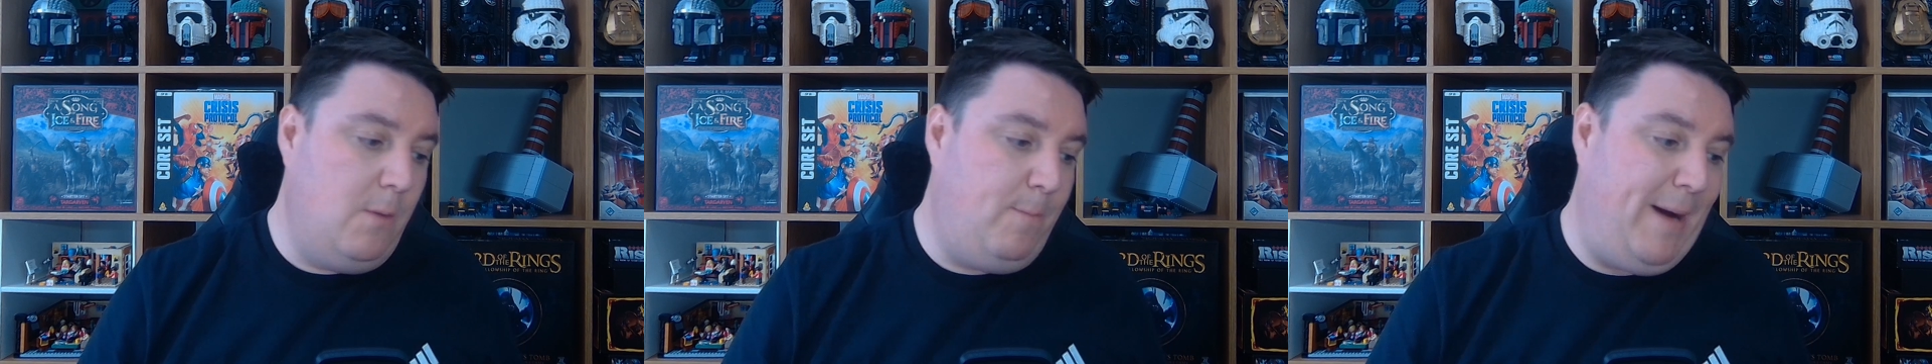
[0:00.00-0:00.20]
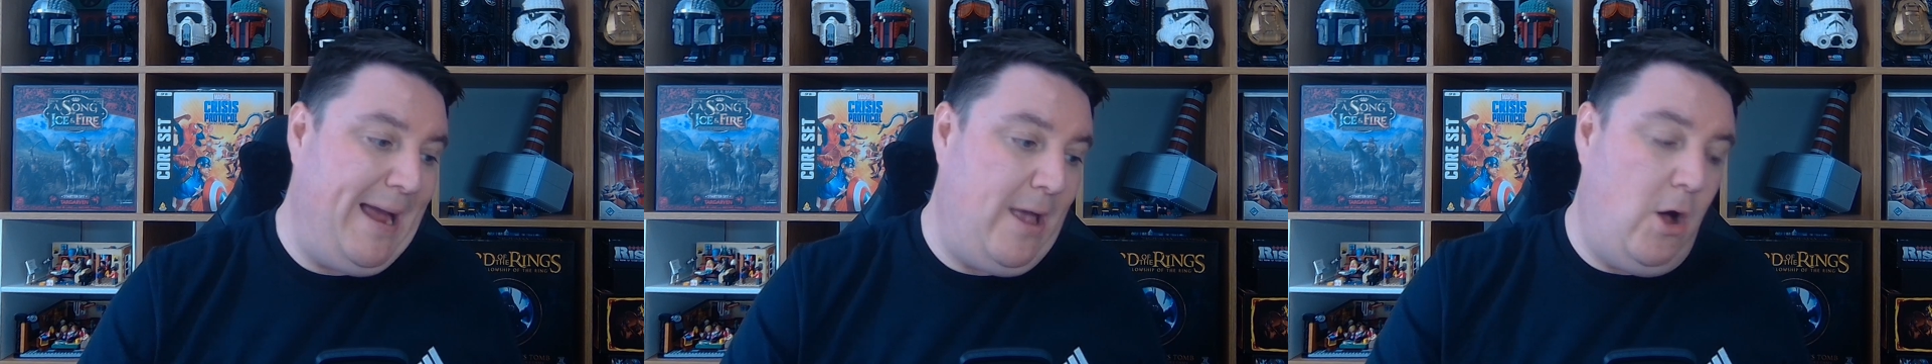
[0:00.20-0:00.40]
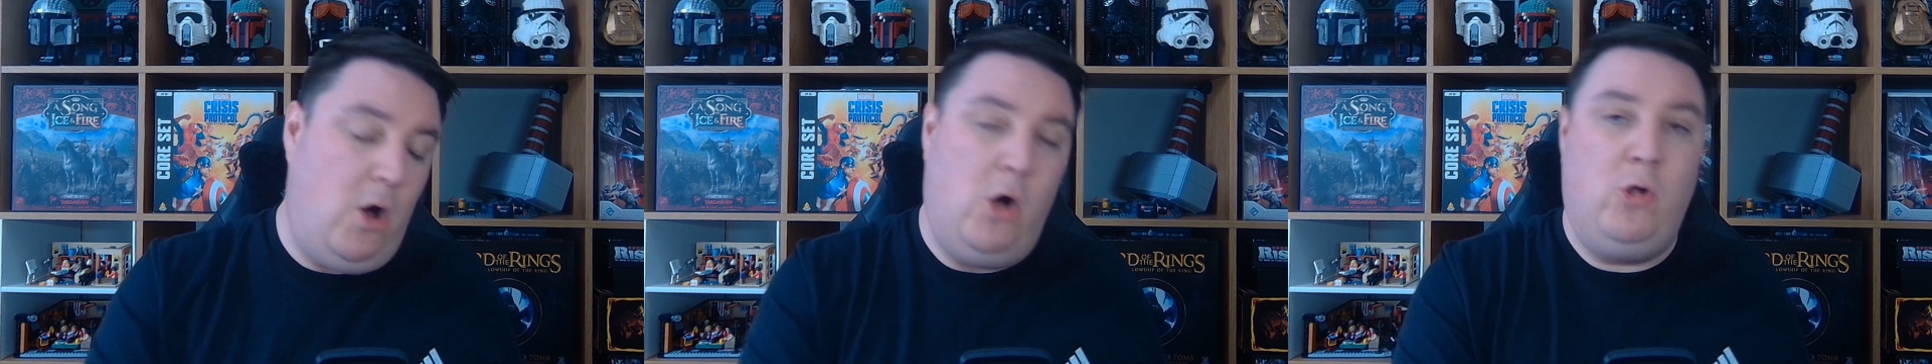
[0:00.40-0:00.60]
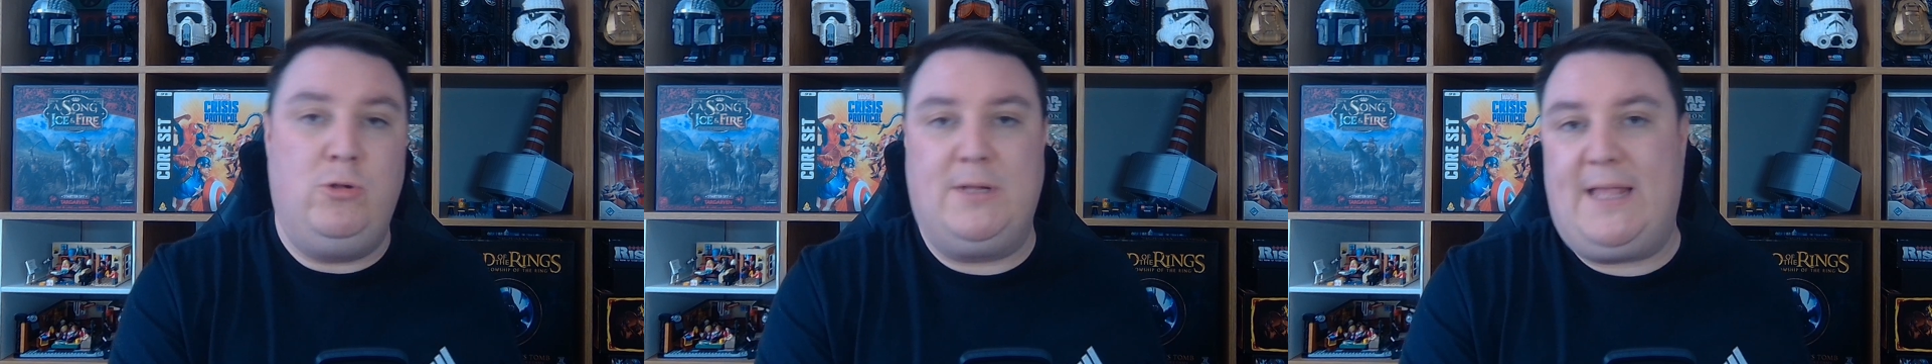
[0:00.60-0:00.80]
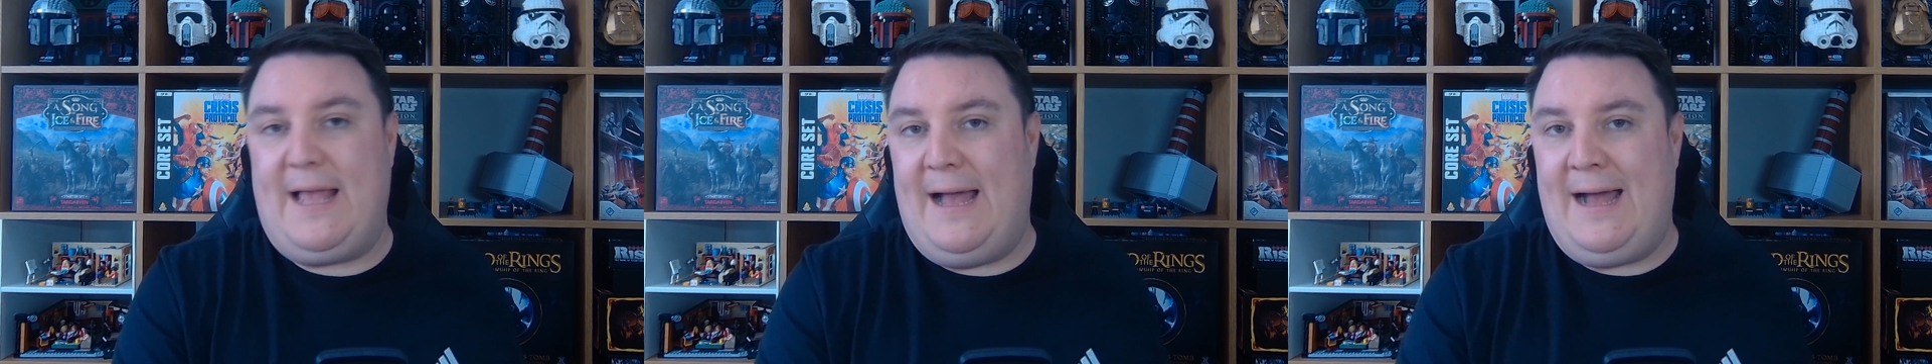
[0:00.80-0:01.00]
by
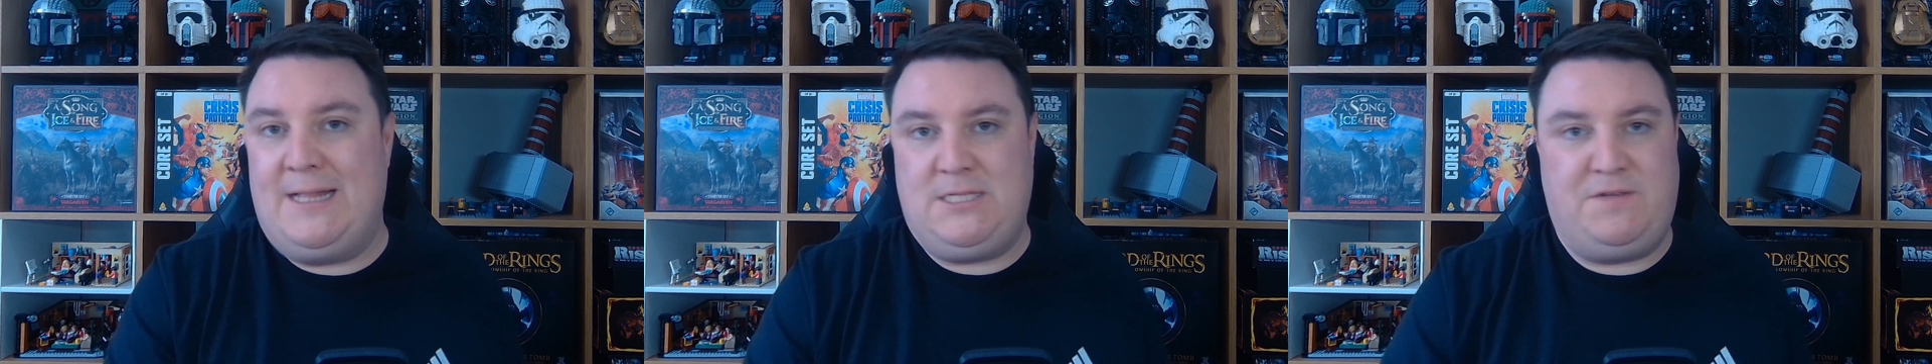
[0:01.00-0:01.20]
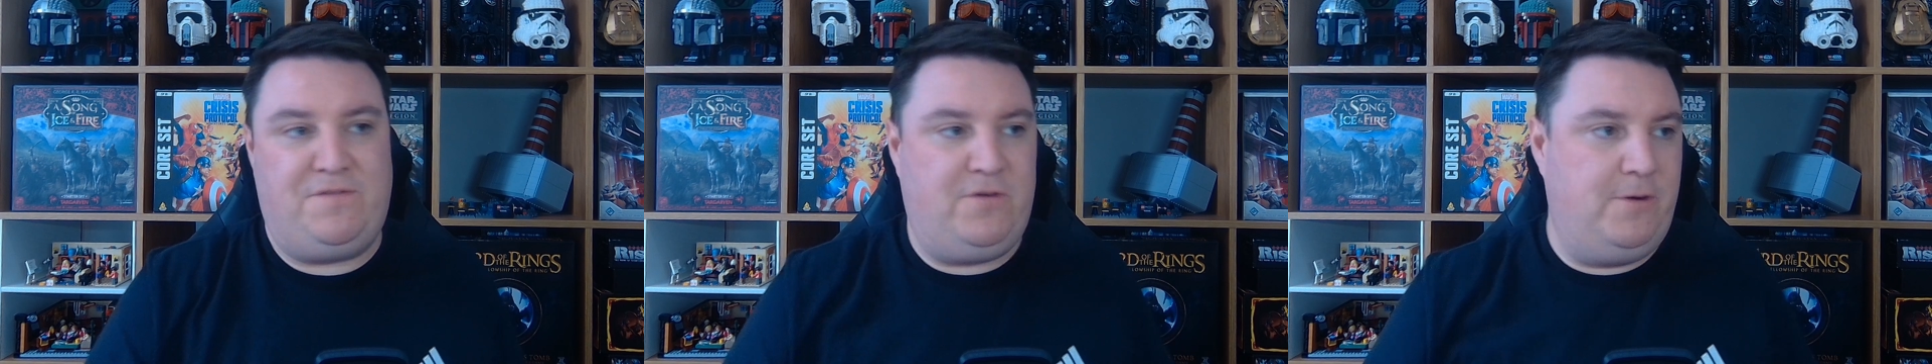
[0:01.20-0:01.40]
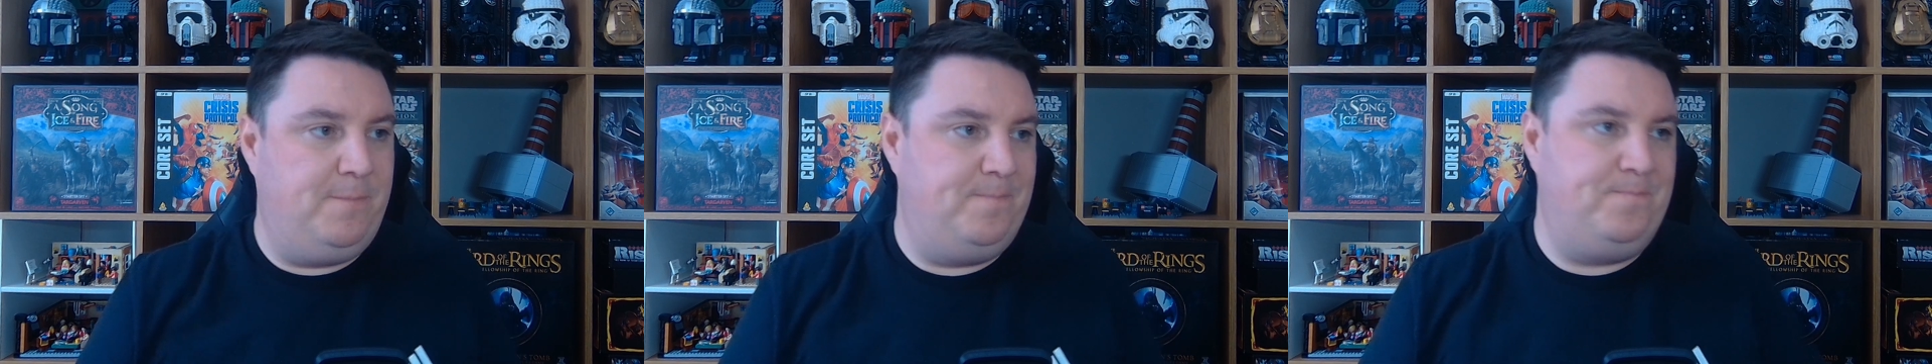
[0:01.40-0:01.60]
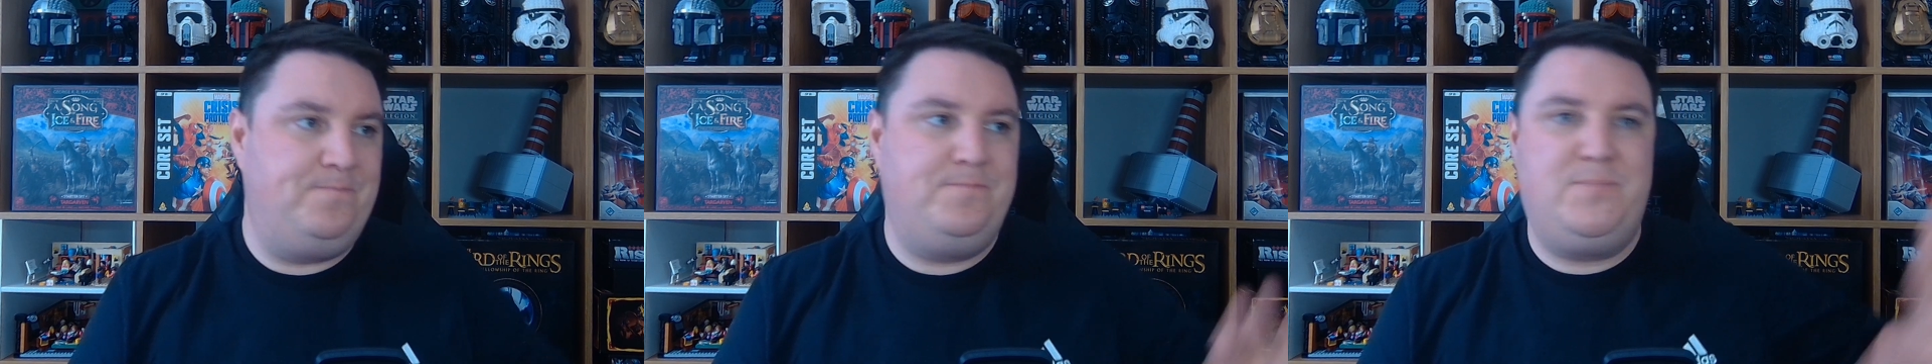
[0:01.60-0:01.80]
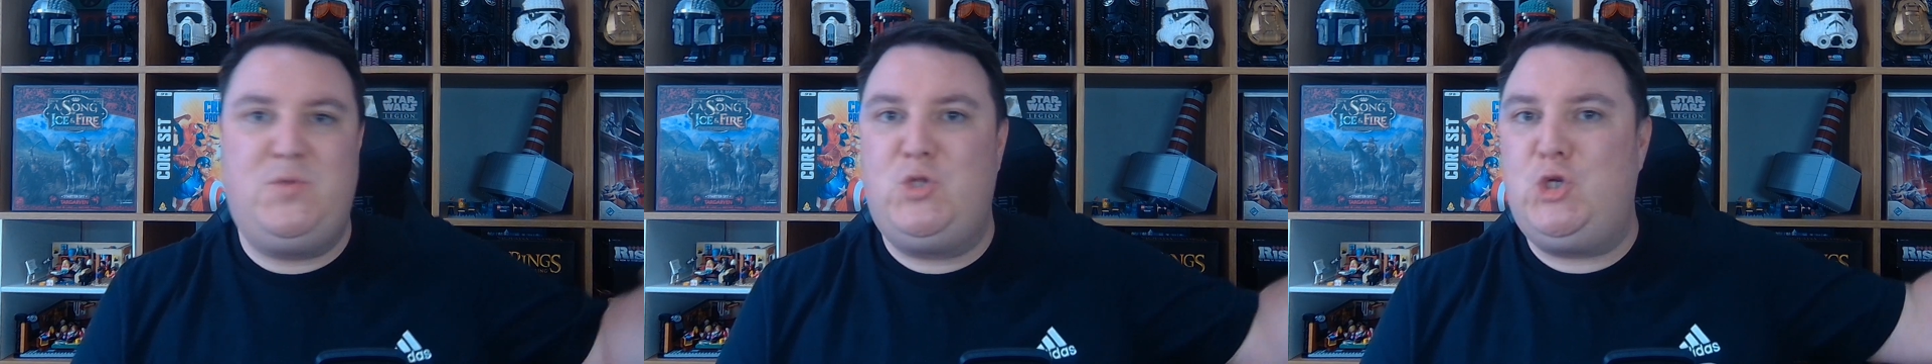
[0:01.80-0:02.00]
old cards from
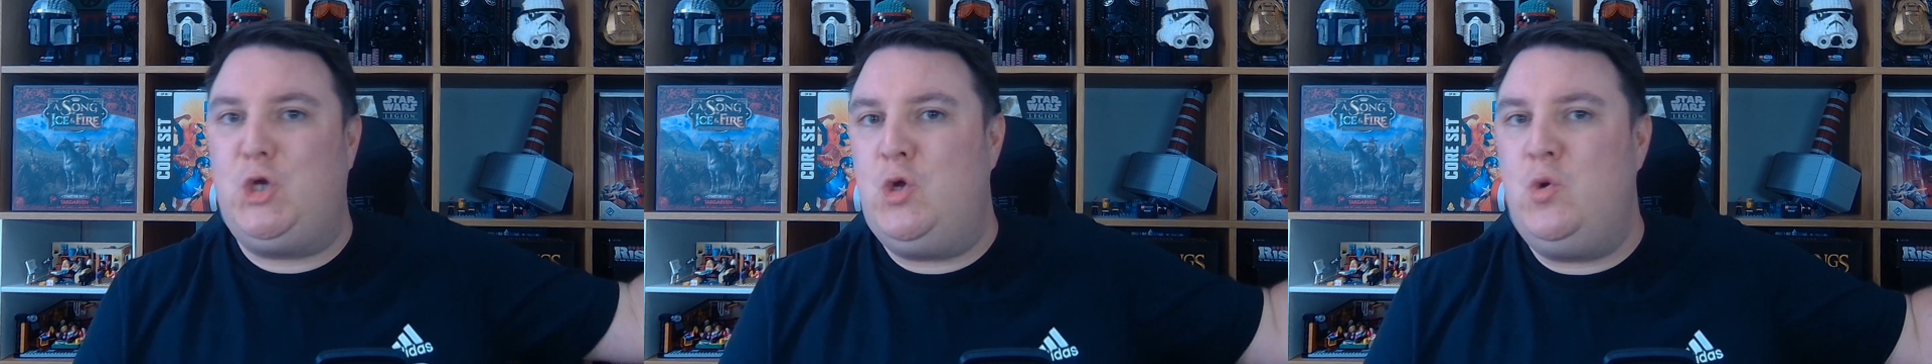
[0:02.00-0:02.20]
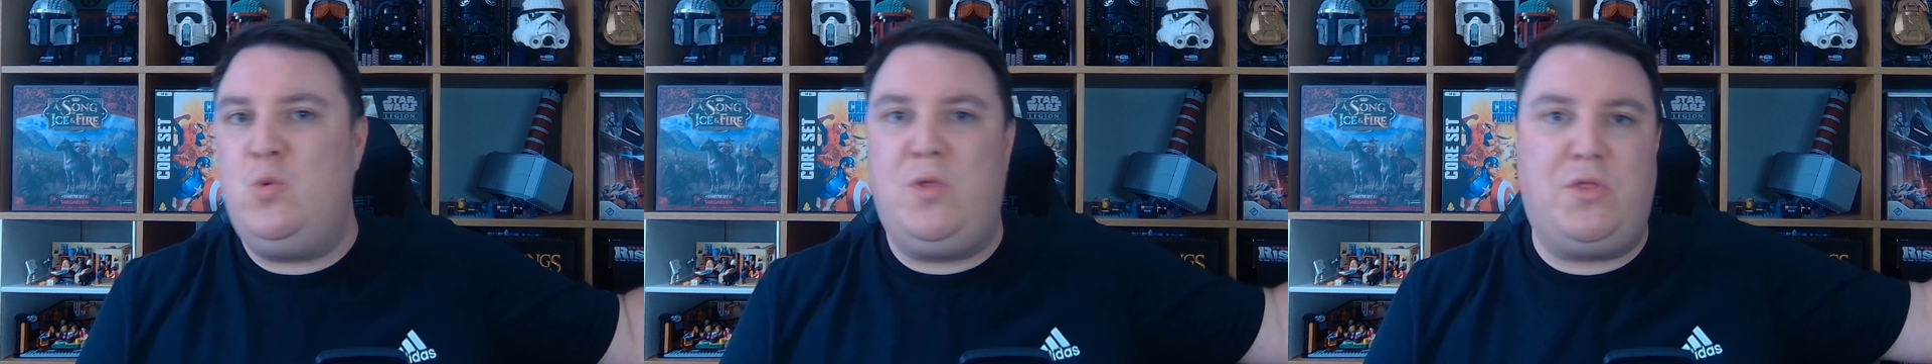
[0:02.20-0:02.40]
2,